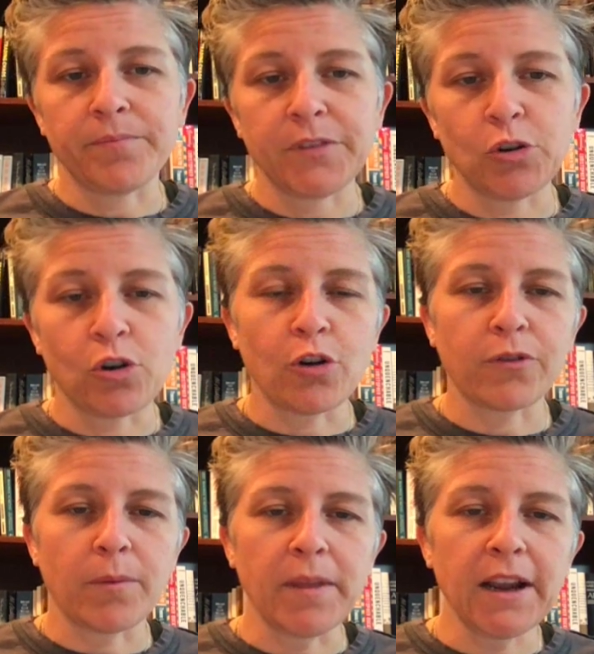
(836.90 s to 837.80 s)
you go
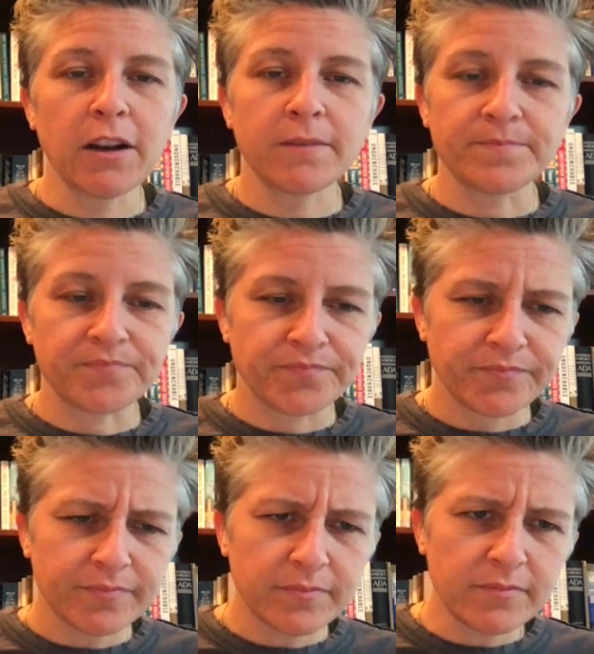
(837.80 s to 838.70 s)
from there.
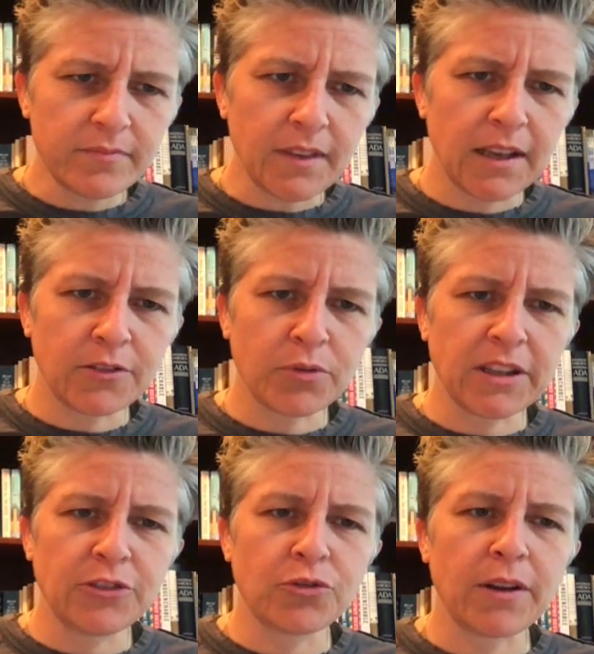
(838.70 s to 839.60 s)
It's
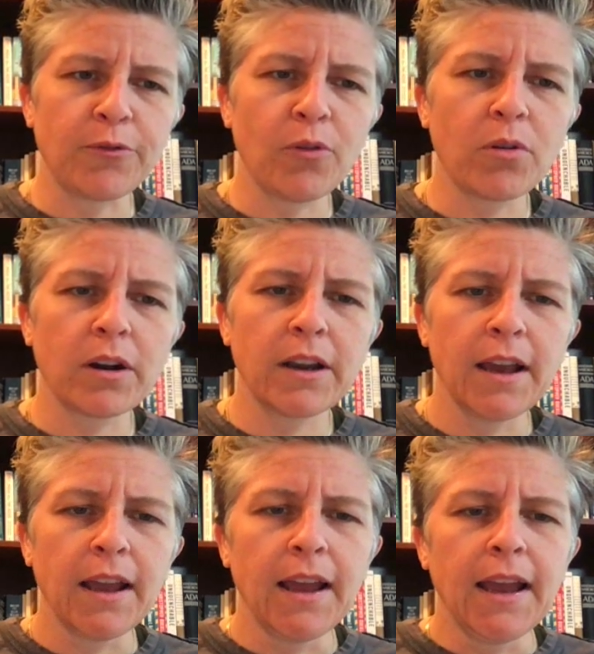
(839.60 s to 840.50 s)
really straightforward.
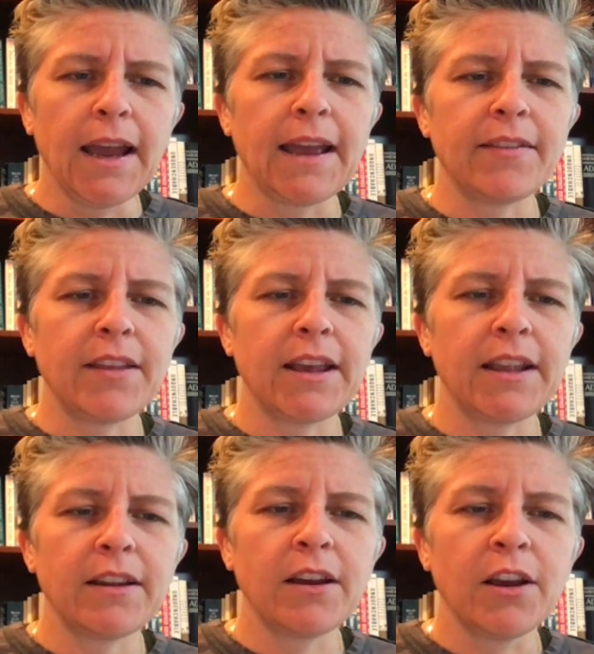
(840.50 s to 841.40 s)
And
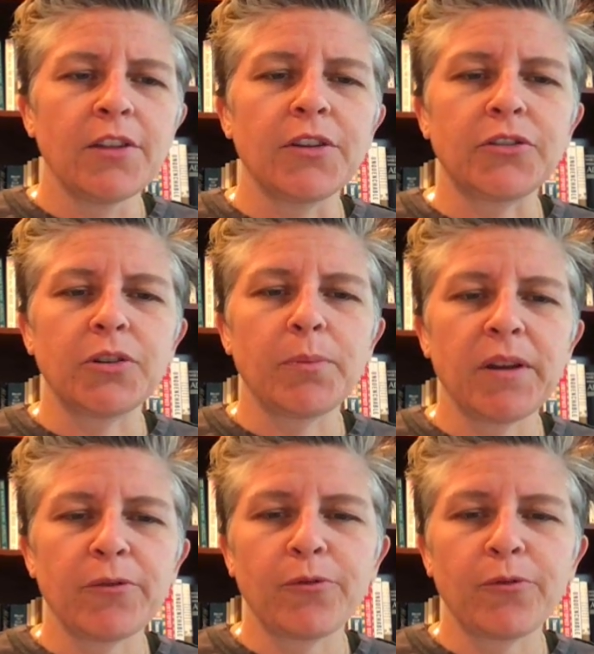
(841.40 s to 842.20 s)
then the submit